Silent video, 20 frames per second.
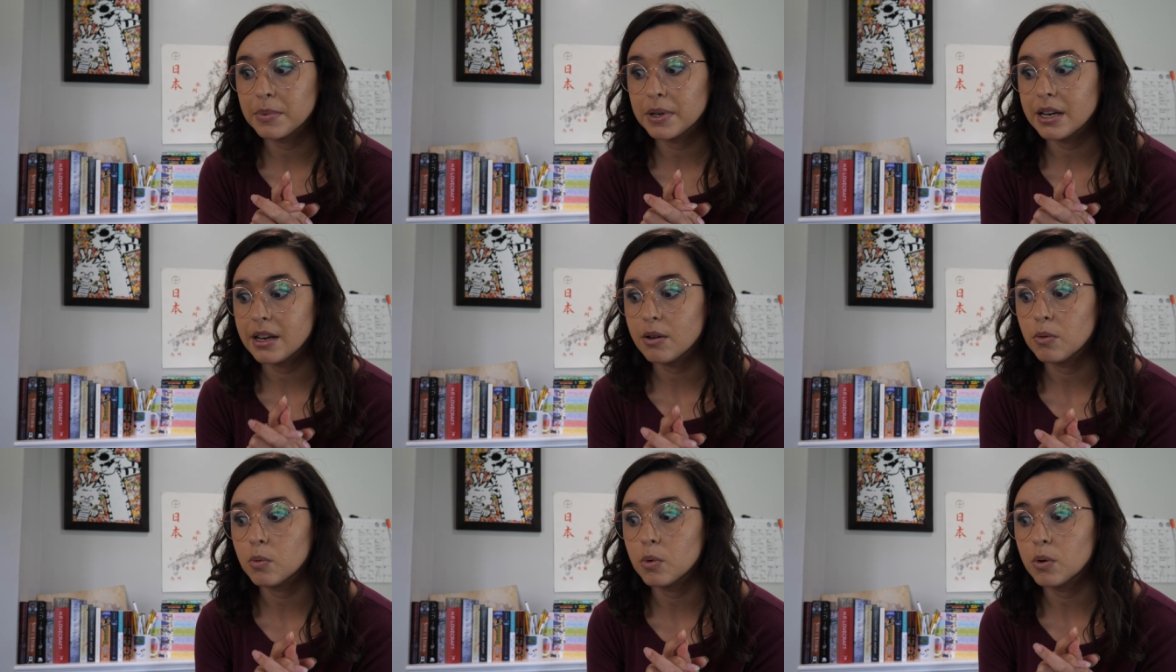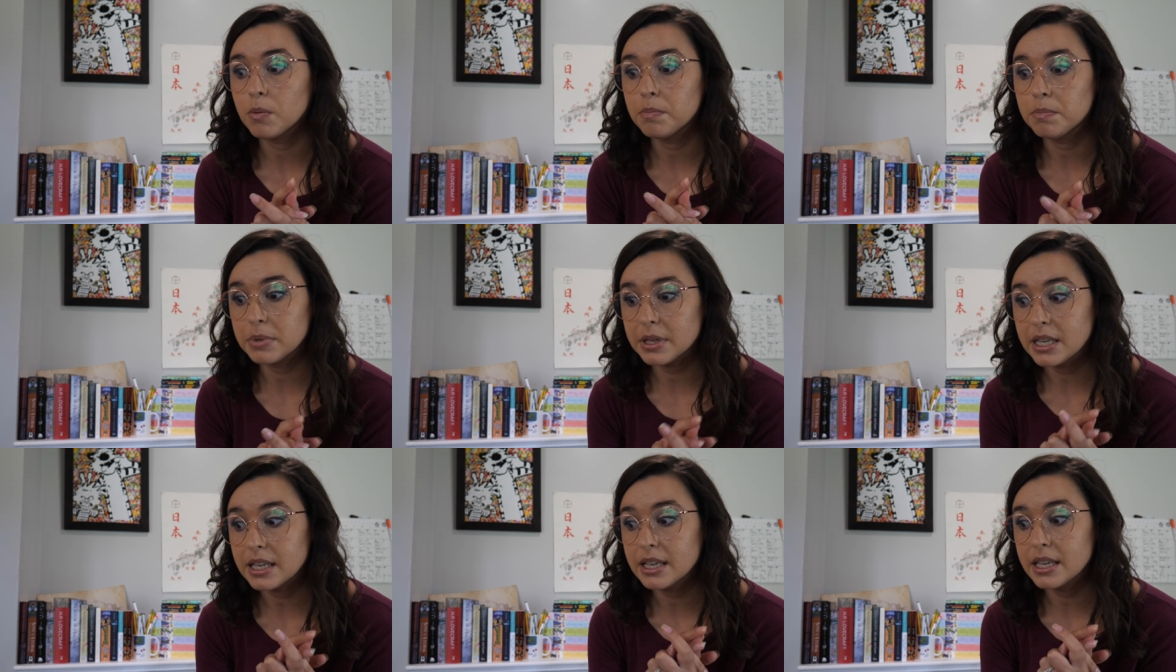but it will
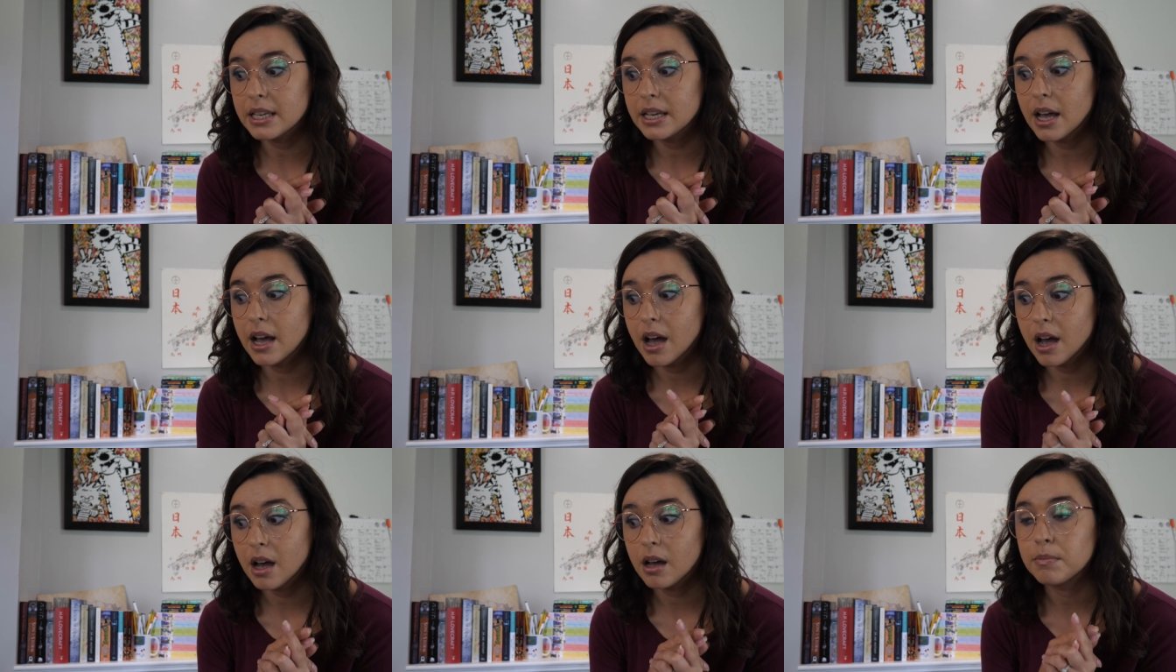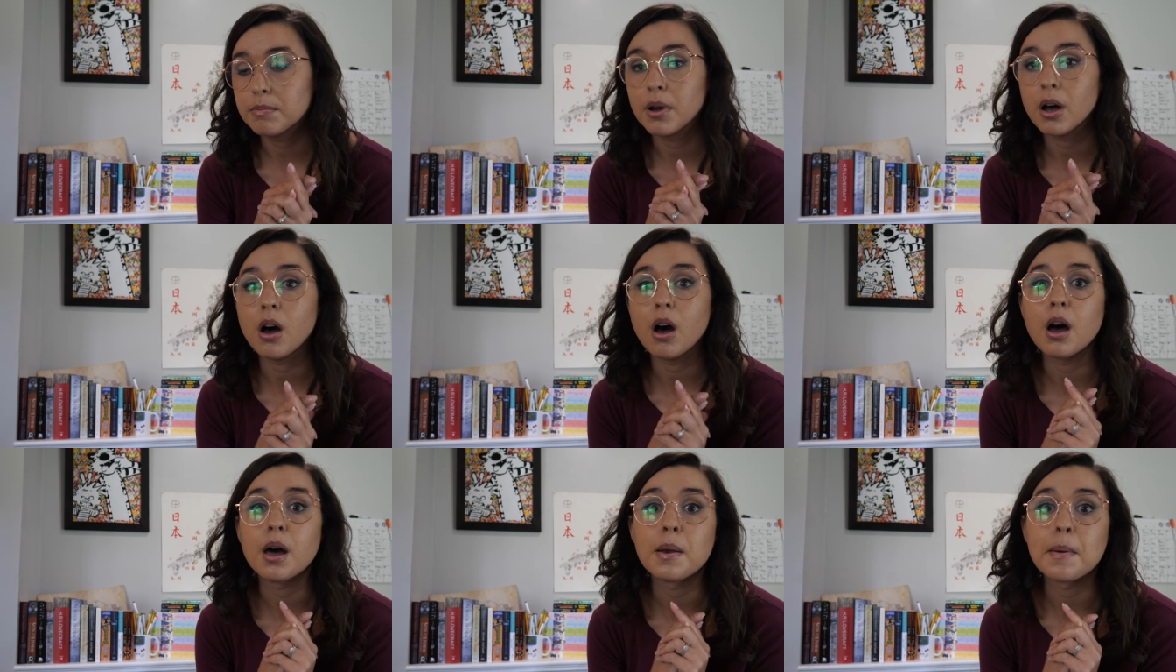be up
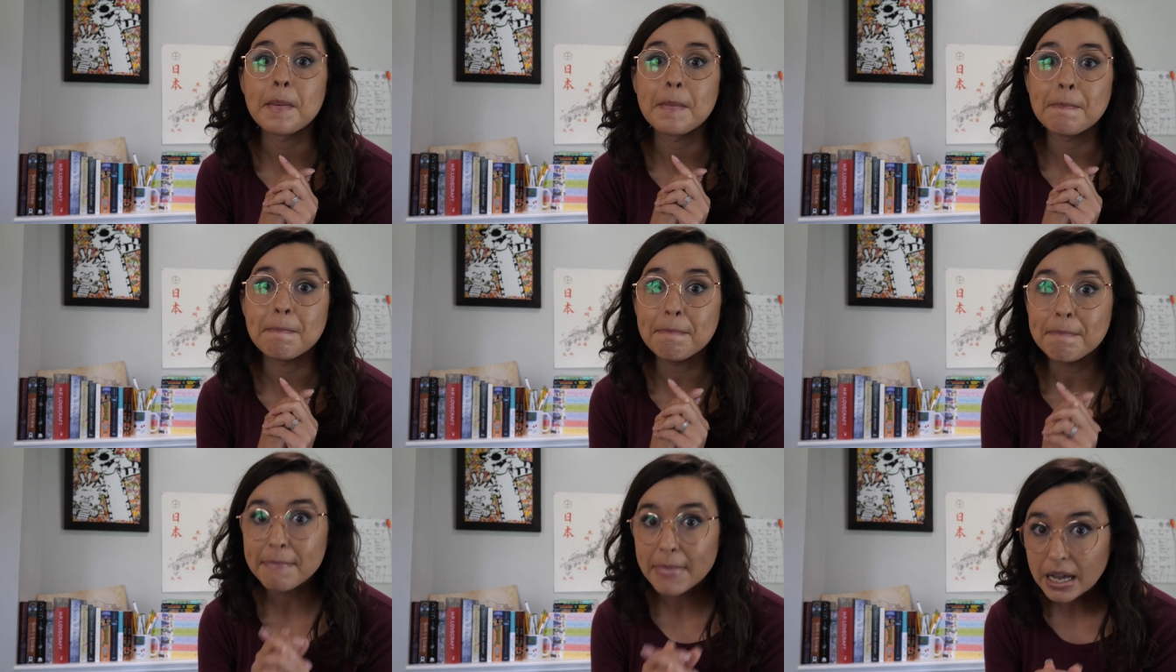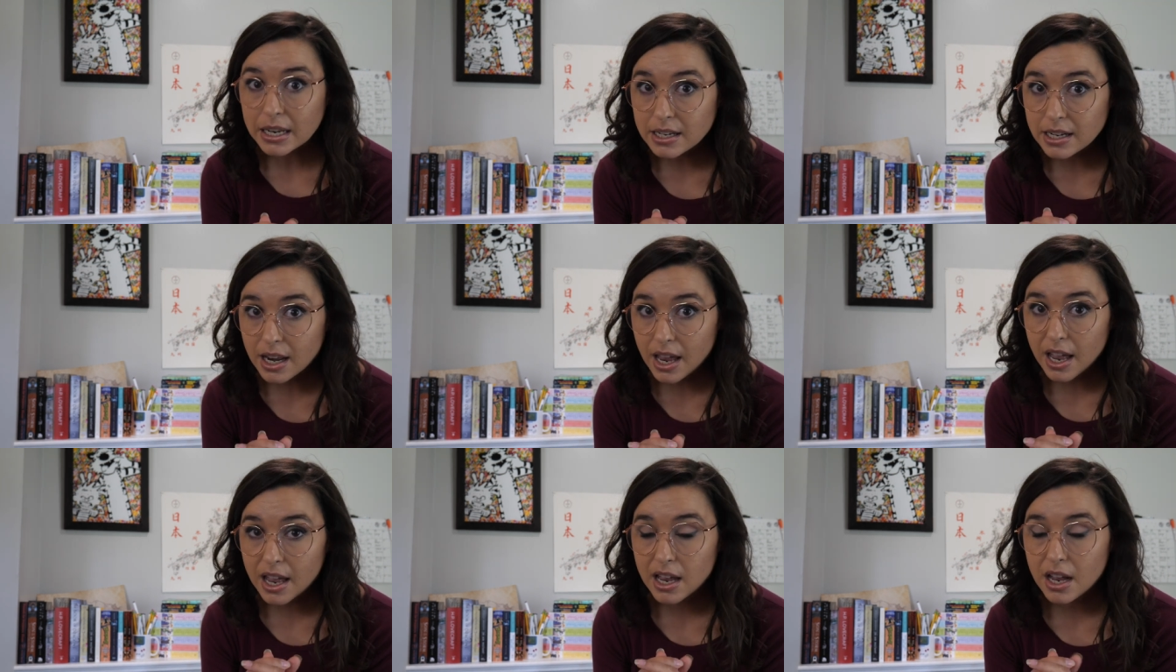on
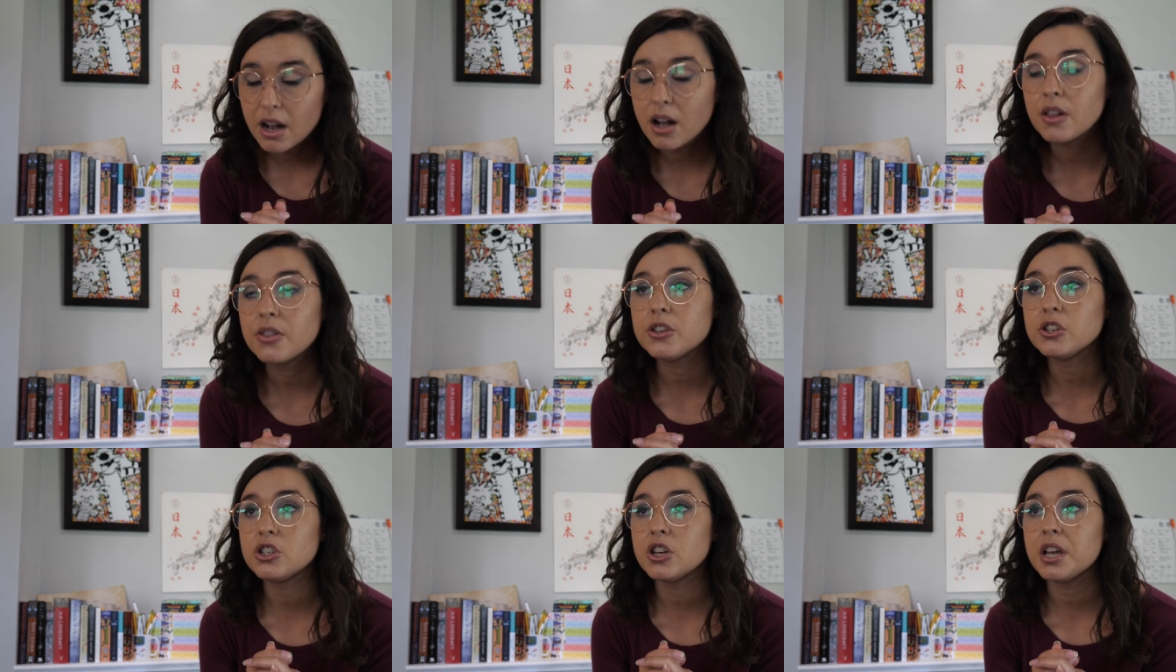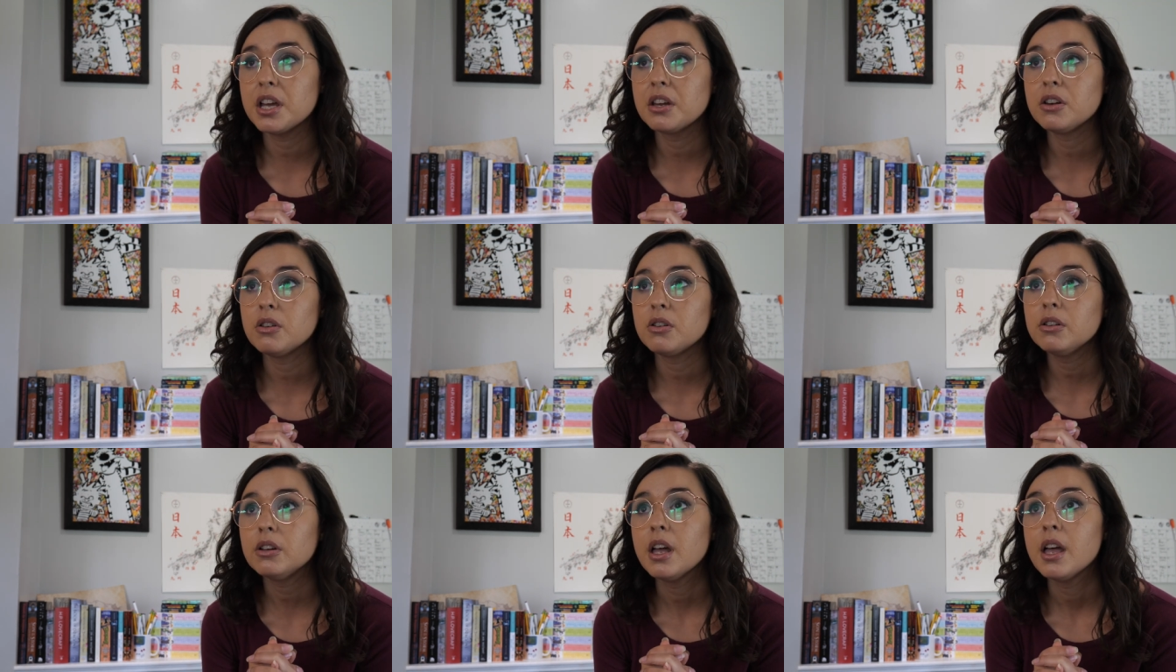Monday on the
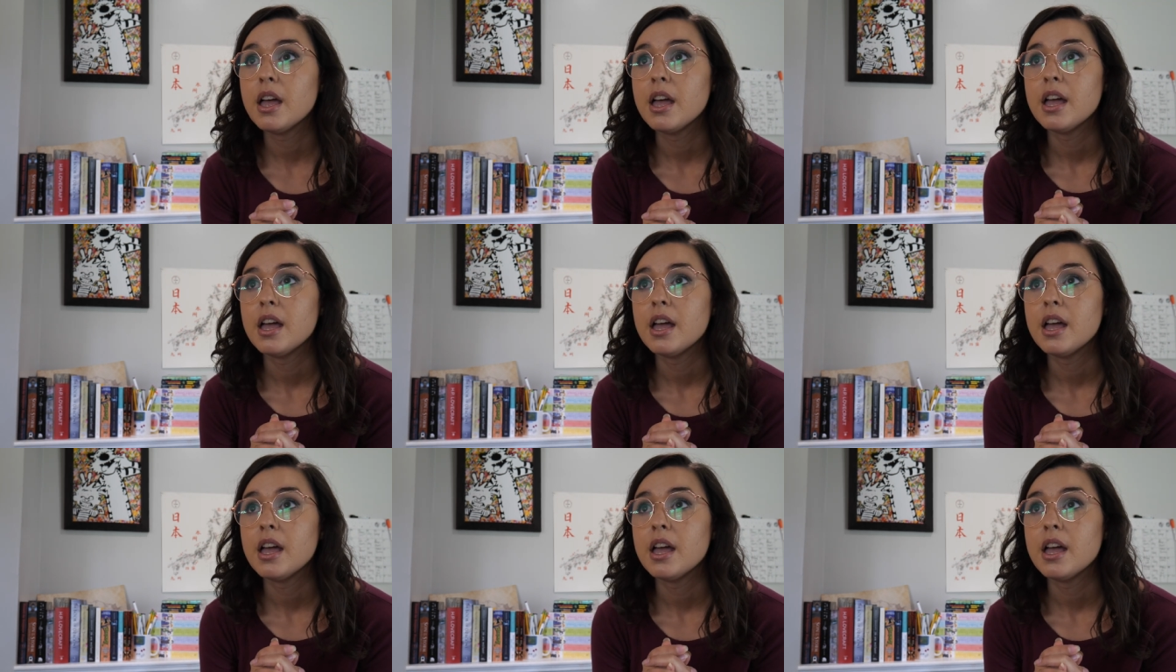channel.